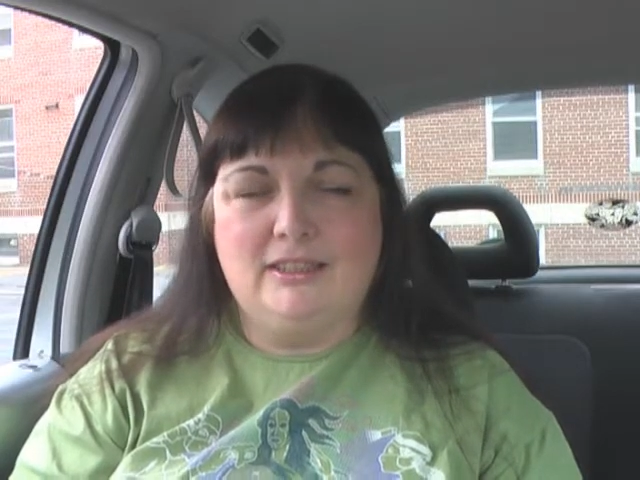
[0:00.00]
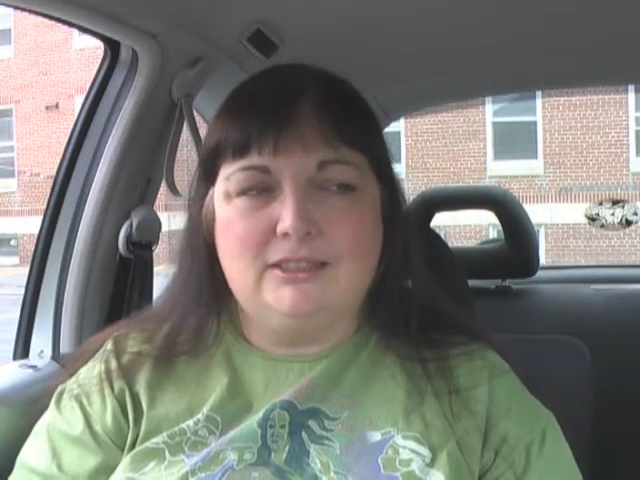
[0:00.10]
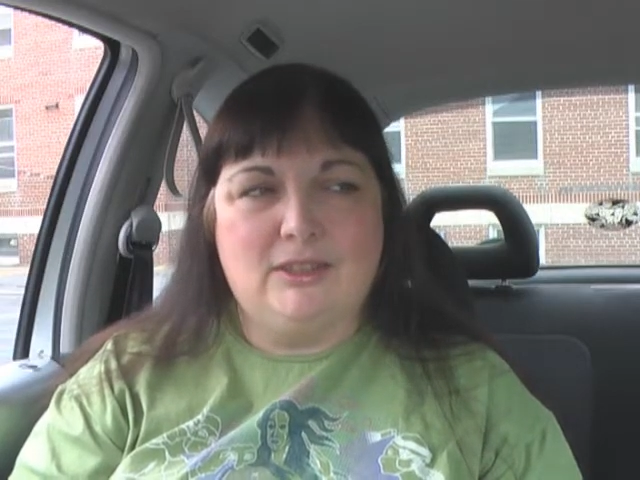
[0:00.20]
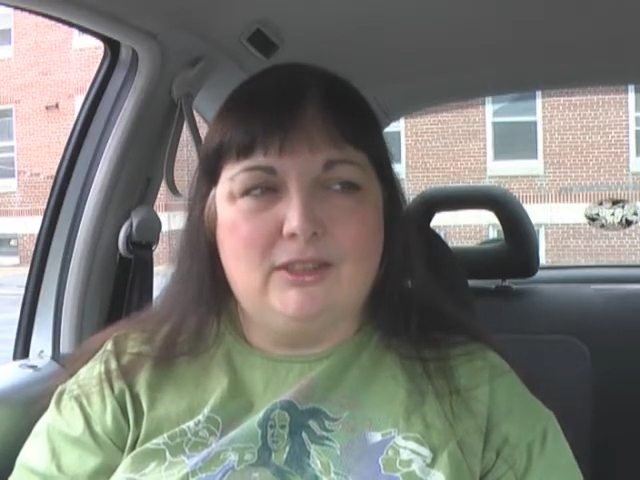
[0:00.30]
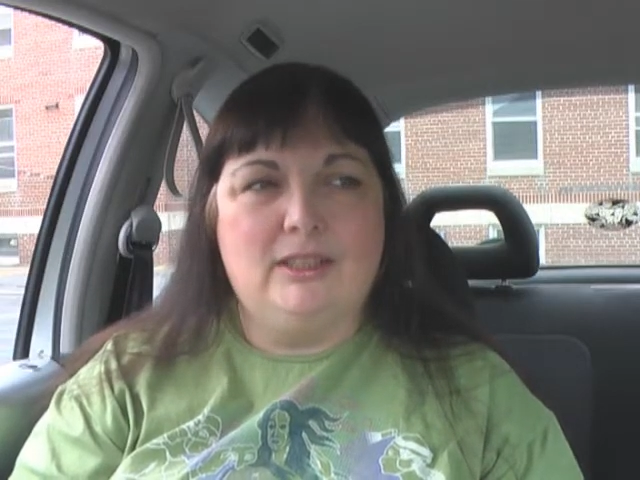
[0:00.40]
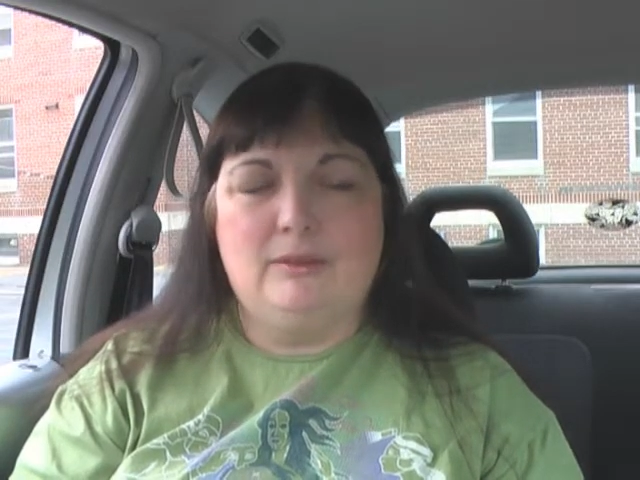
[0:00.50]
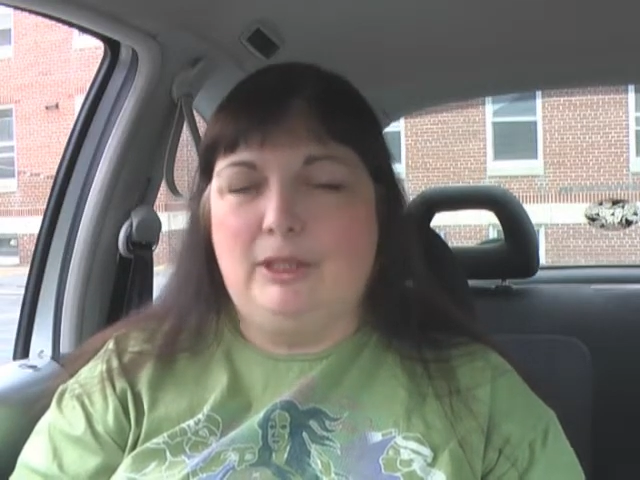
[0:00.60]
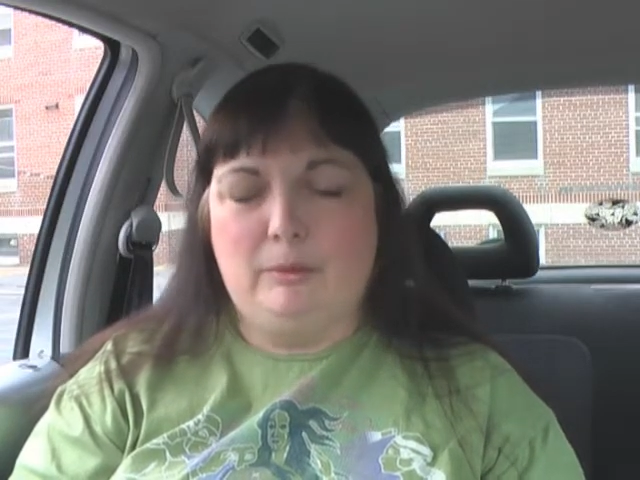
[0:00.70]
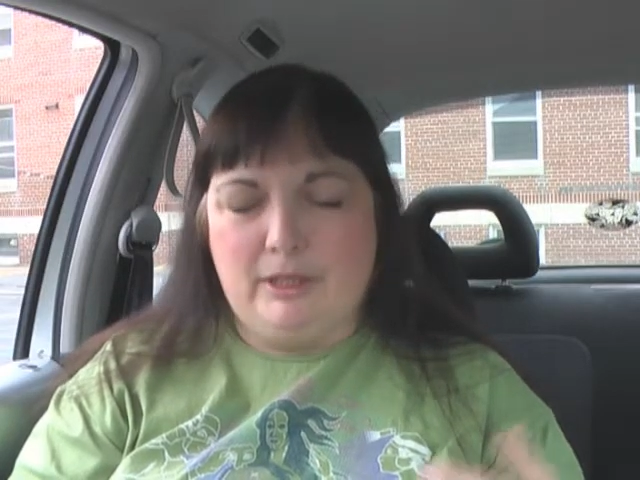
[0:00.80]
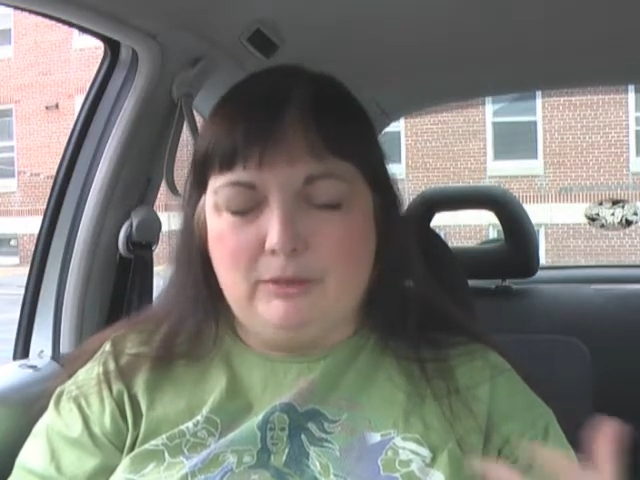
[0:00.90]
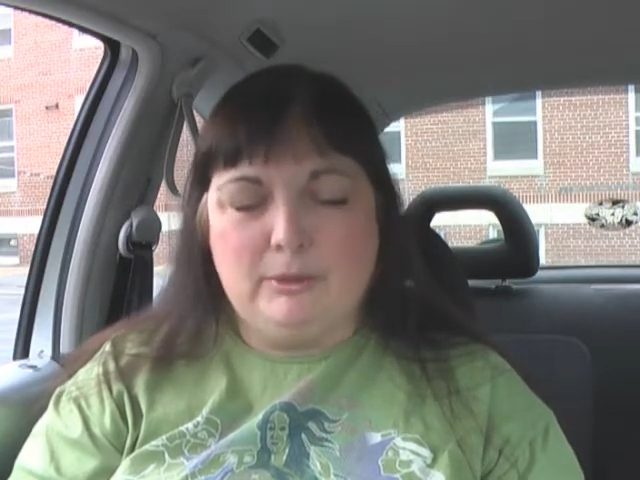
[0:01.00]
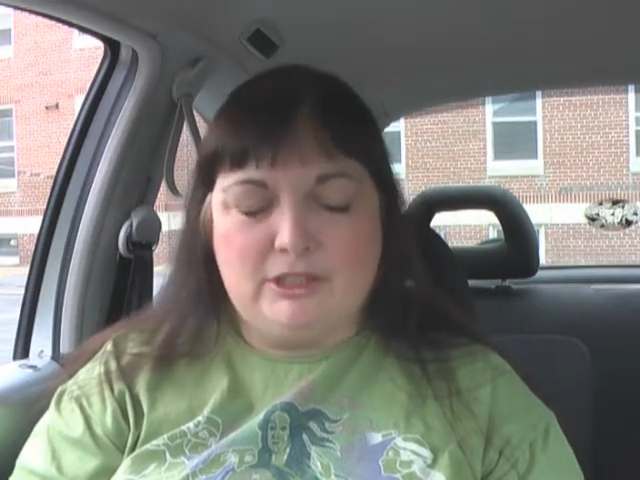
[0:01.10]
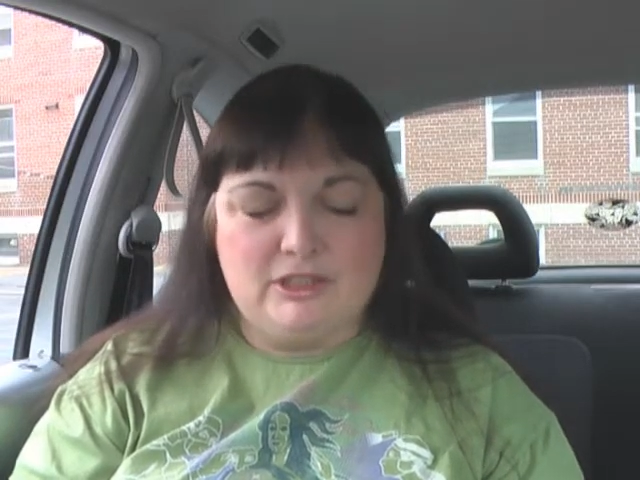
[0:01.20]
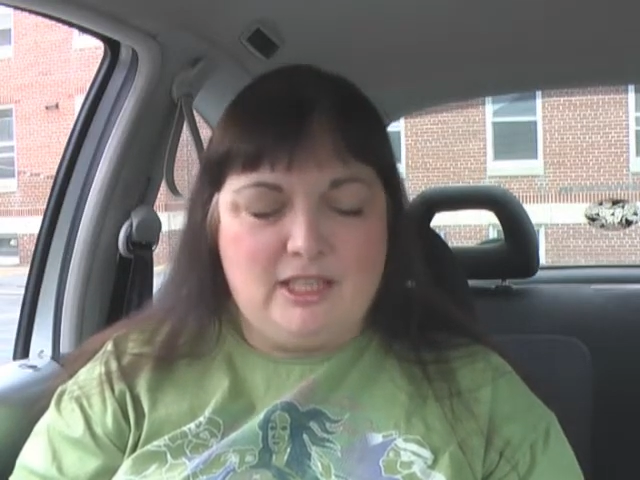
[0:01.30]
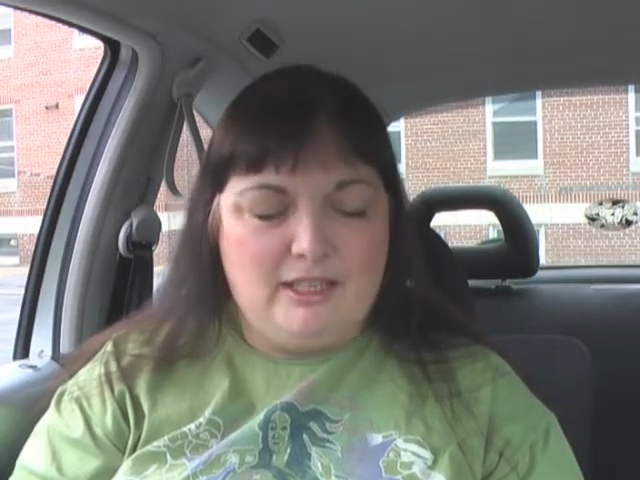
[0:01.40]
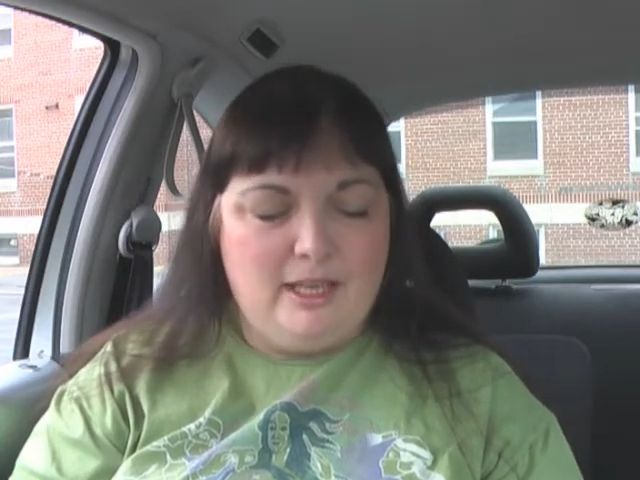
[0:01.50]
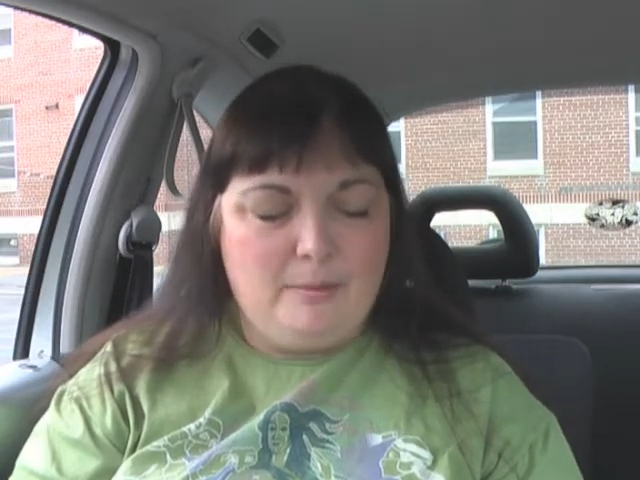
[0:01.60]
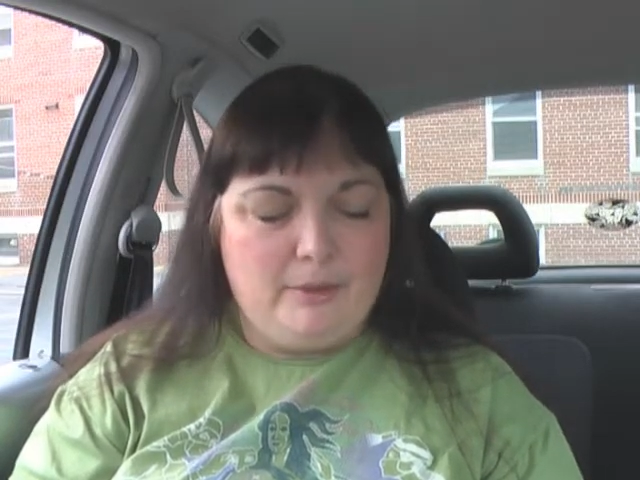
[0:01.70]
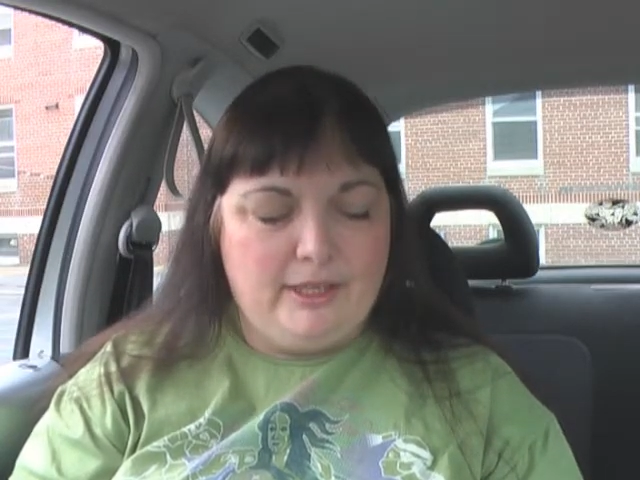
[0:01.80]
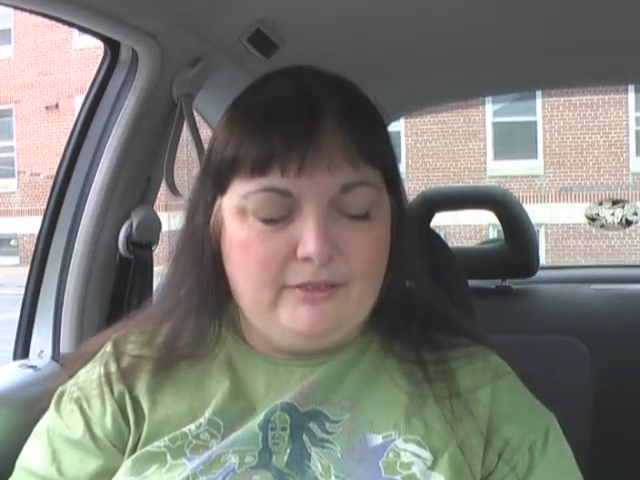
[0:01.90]
so then, you know, we, we just hung
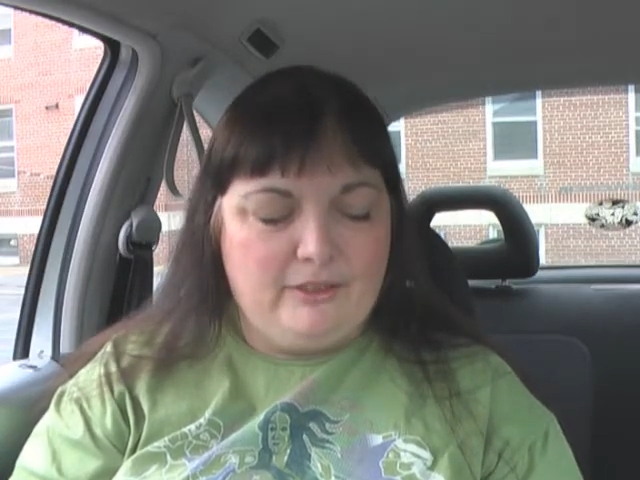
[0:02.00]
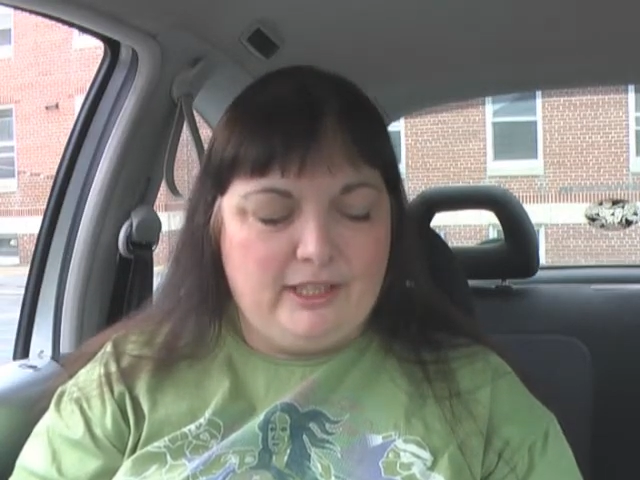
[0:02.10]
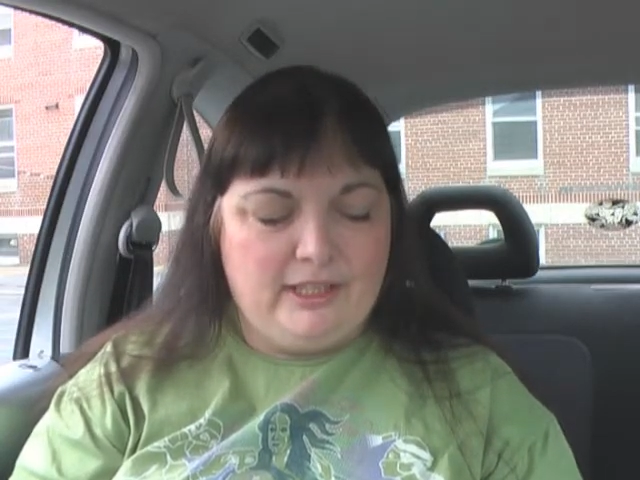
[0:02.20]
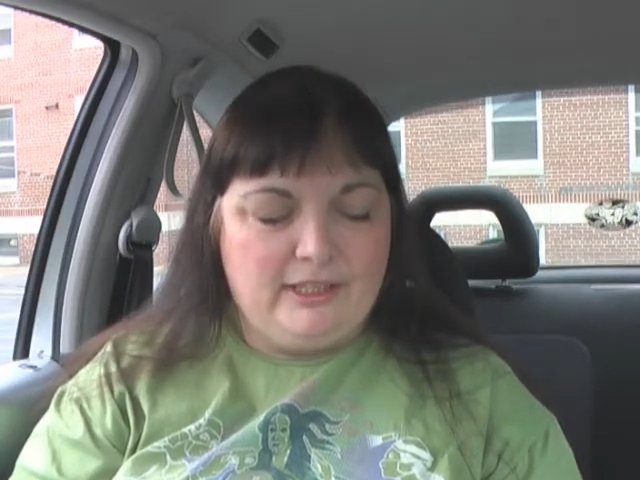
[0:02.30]
up right after that.